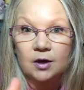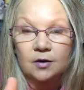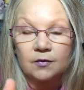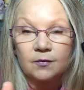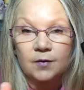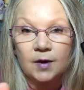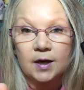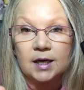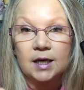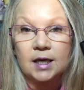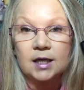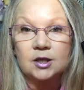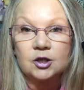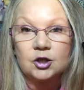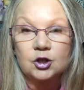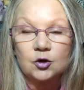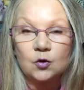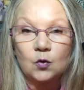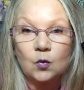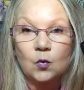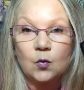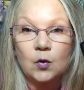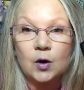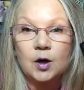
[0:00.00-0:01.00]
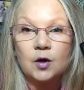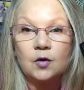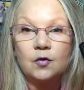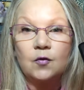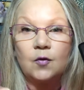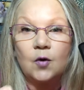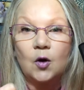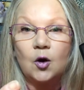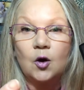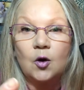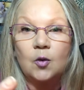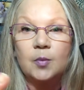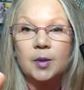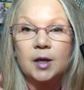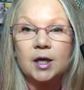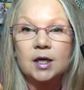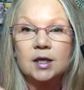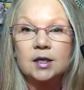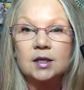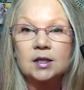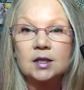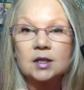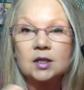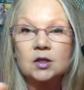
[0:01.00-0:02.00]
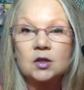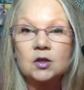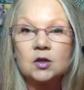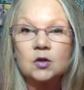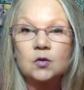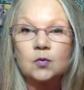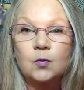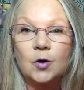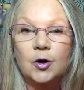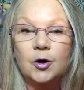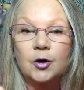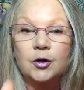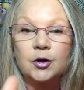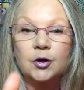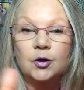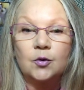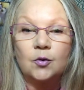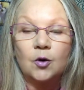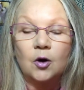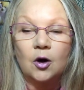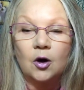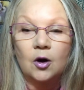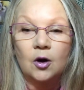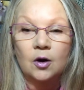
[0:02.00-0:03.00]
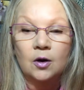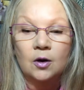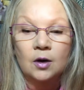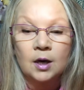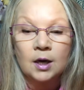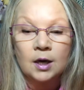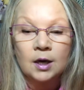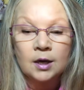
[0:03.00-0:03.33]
financial windfall because this is where you are